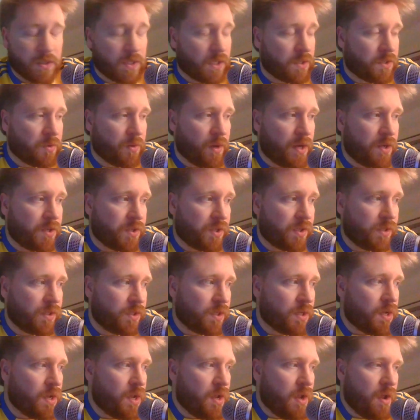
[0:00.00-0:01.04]

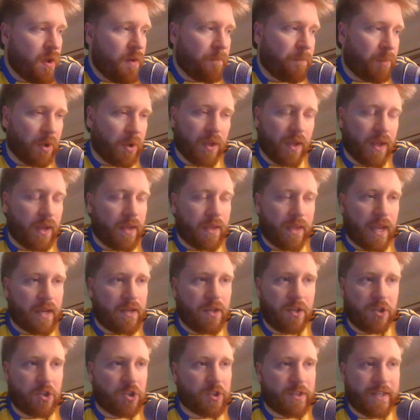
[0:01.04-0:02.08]
situations. But
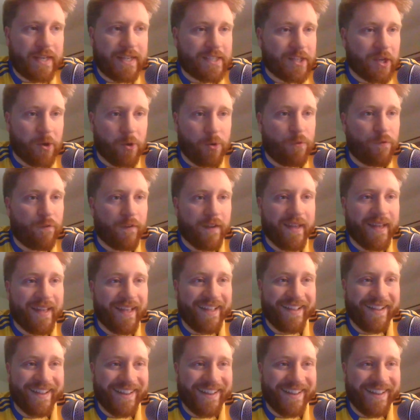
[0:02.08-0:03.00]
then you just need to hoof it.